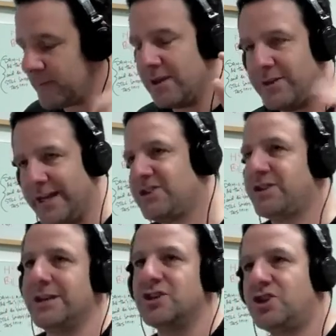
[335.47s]

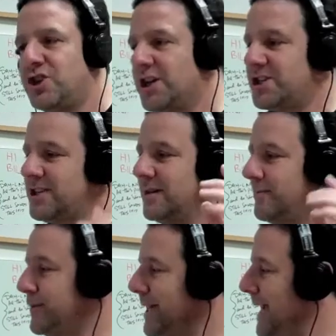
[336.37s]
This is just
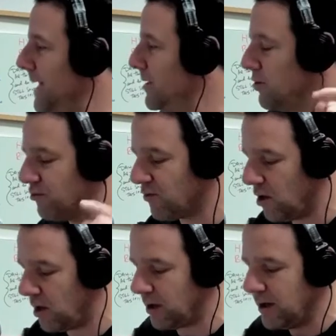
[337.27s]
plain
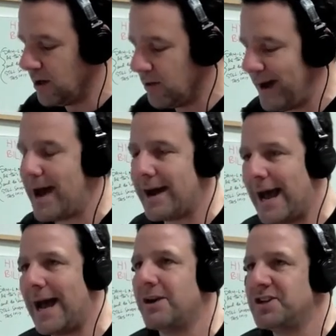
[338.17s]
wrong, no matter
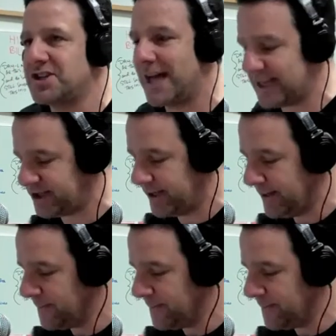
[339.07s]
how you slice it.